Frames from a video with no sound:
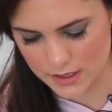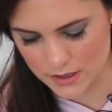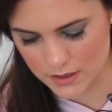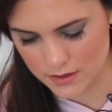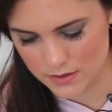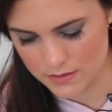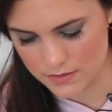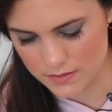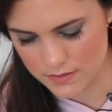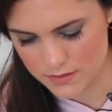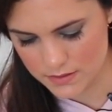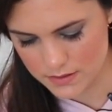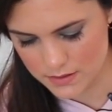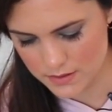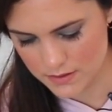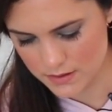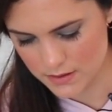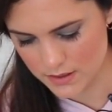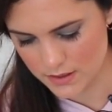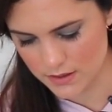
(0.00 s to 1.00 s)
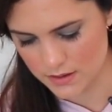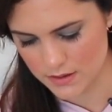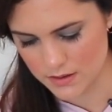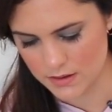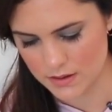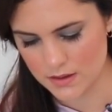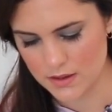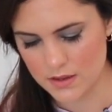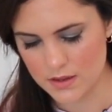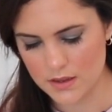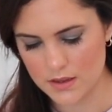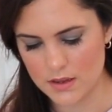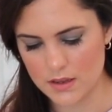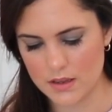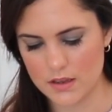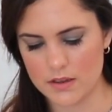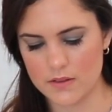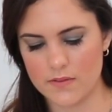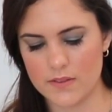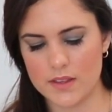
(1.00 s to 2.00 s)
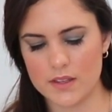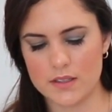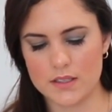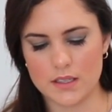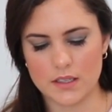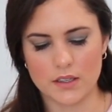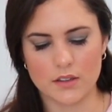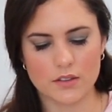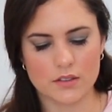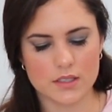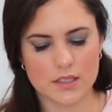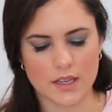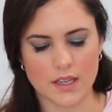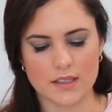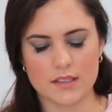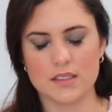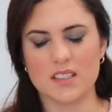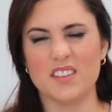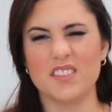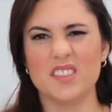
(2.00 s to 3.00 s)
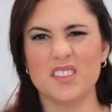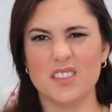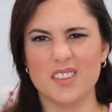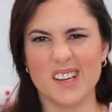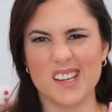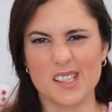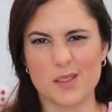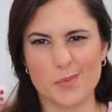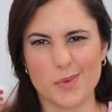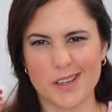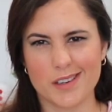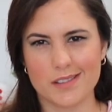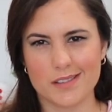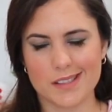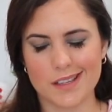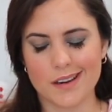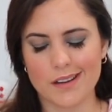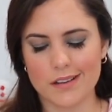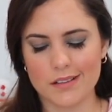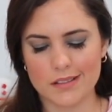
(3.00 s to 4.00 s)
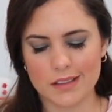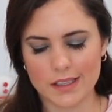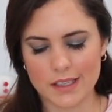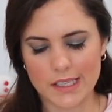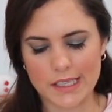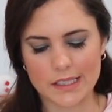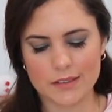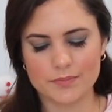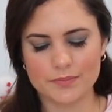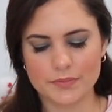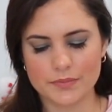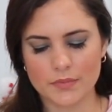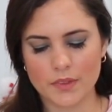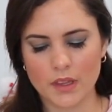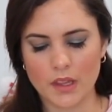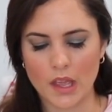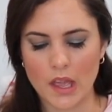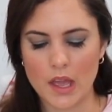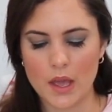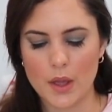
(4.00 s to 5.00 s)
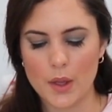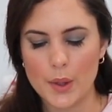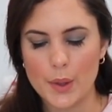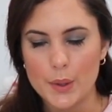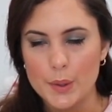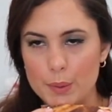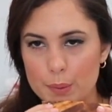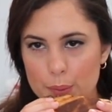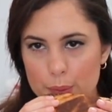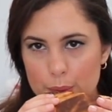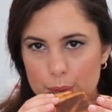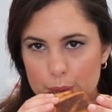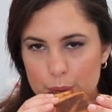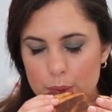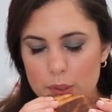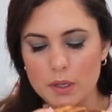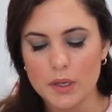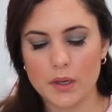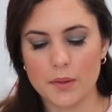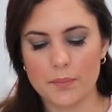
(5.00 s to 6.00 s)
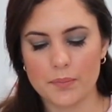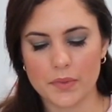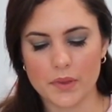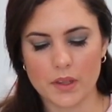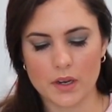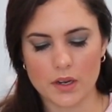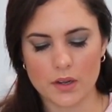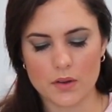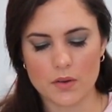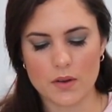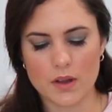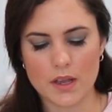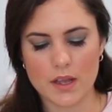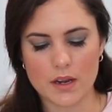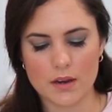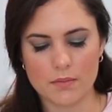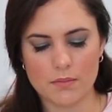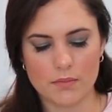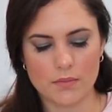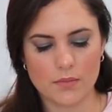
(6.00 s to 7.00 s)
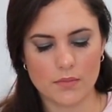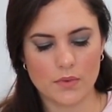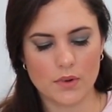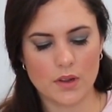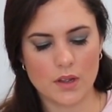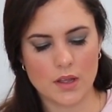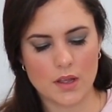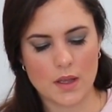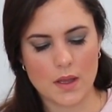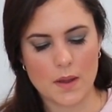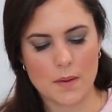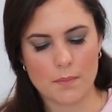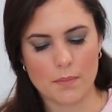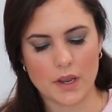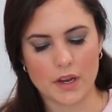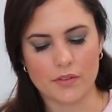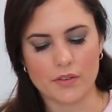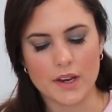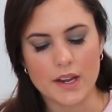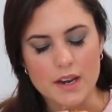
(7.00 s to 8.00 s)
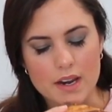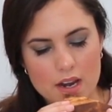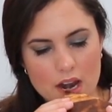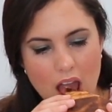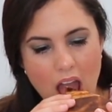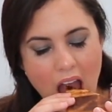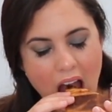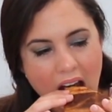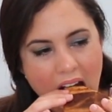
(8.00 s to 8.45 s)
go give this a little test, even though it has pickles and I don't like it. I'm gonna go ahead and bite right in.